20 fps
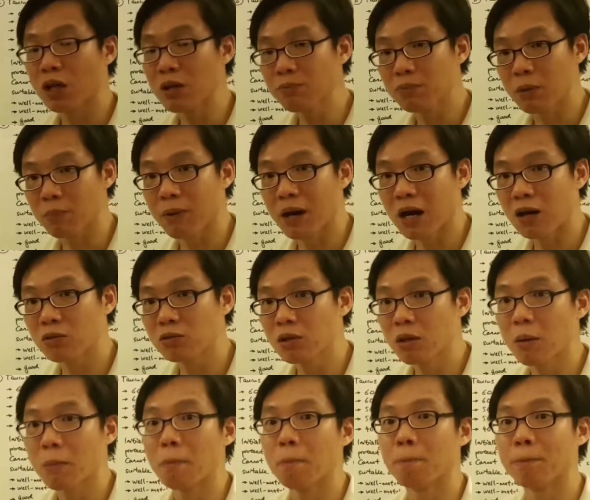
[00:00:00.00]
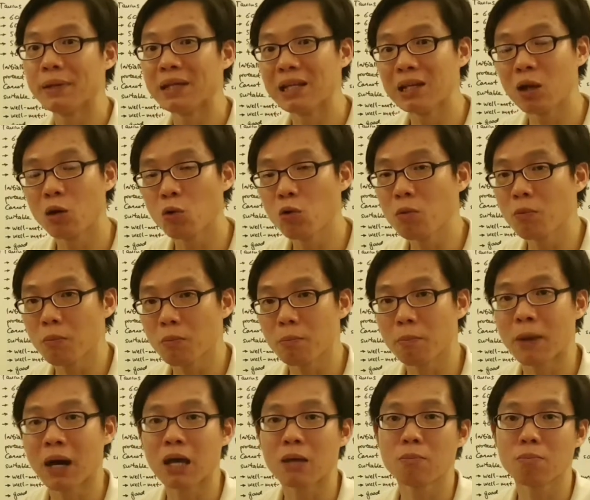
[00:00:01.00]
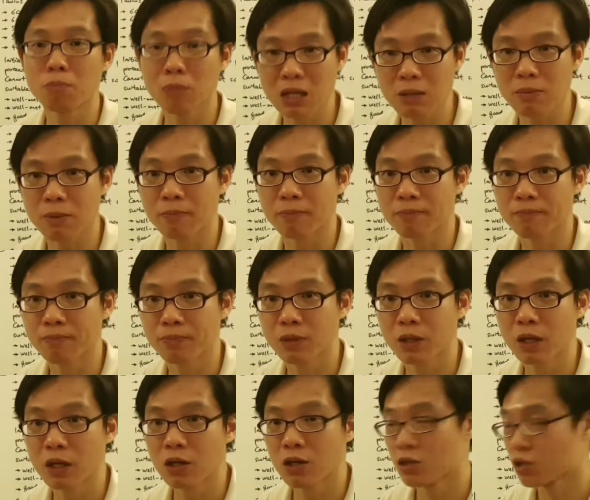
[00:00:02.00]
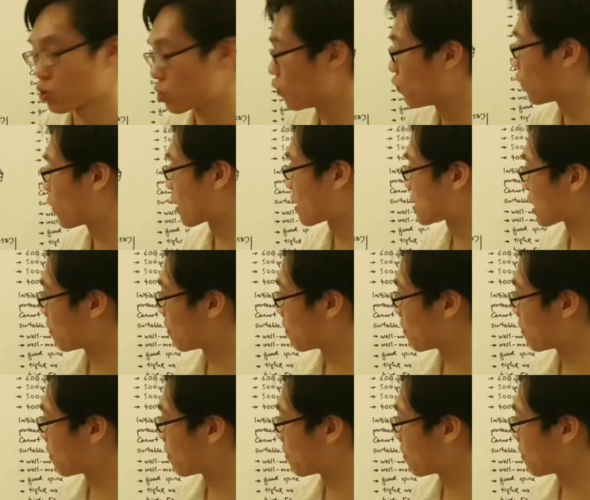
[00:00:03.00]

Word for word: grain per pound below my minimum. So for